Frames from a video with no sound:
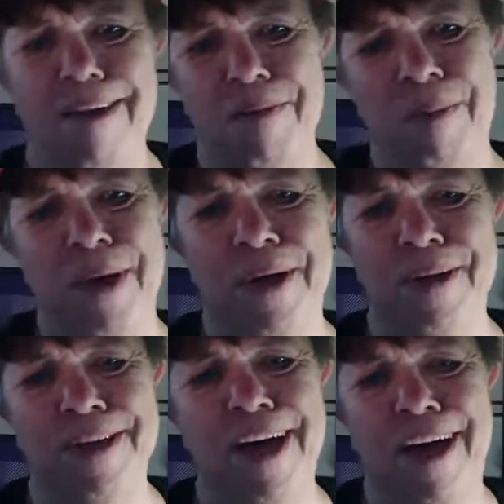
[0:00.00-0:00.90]
But
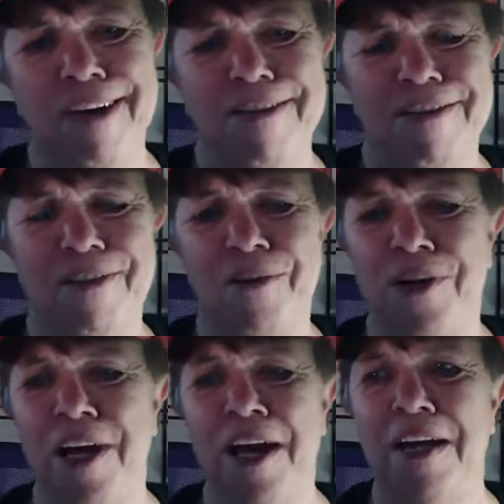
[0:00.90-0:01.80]
yeah. So good
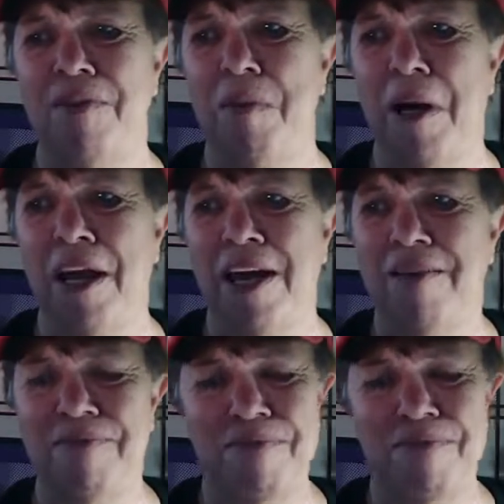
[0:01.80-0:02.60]
night, everybody.